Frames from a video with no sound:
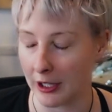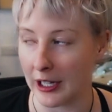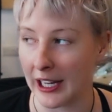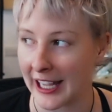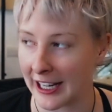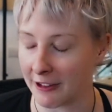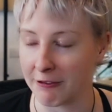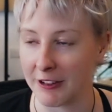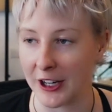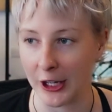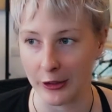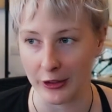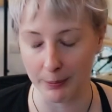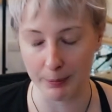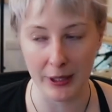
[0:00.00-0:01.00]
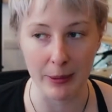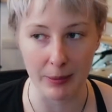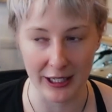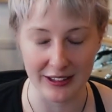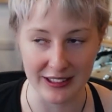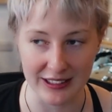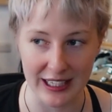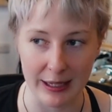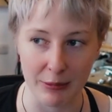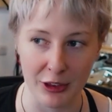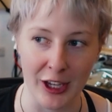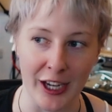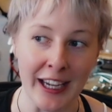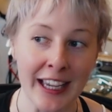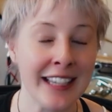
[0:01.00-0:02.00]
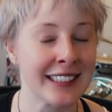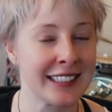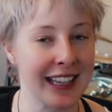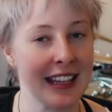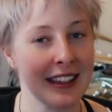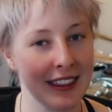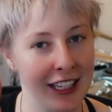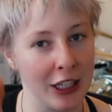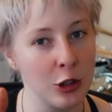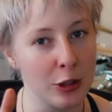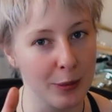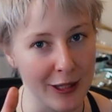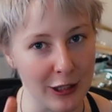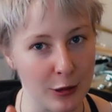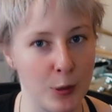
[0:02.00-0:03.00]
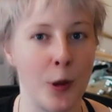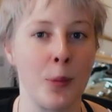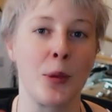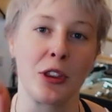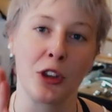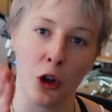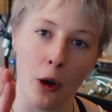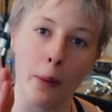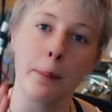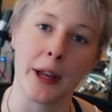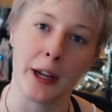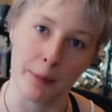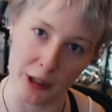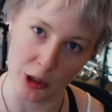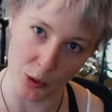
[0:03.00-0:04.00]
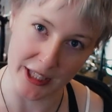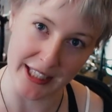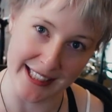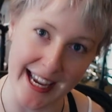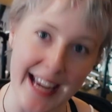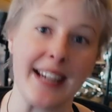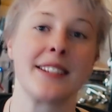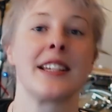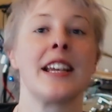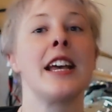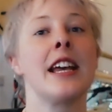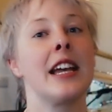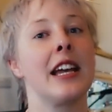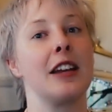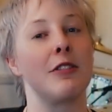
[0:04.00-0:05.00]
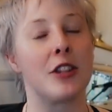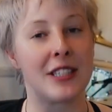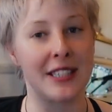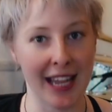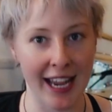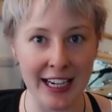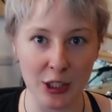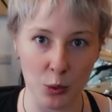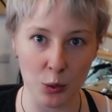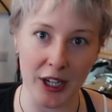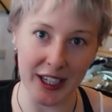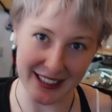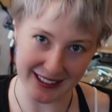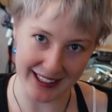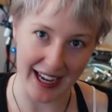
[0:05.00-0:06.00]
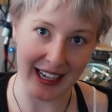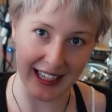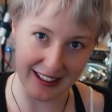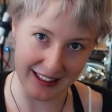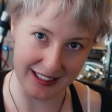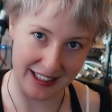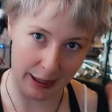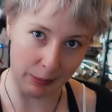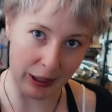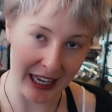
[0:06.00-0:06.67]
later found out that people had the same thing. So there used to be this problem with comping between takes. If the takes weren't exactly the same